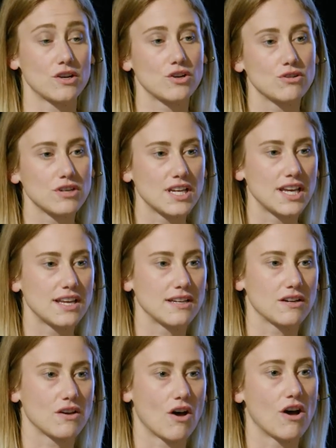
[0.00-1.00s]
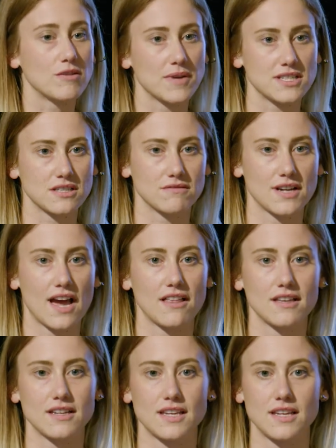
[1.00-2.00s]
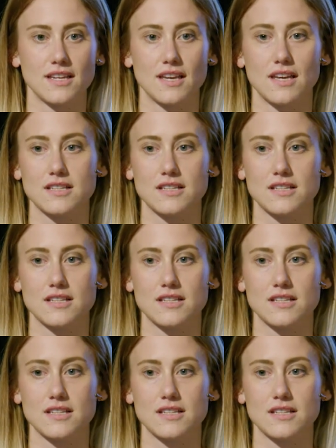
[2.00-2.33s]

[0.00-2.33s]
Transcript: create augmented reality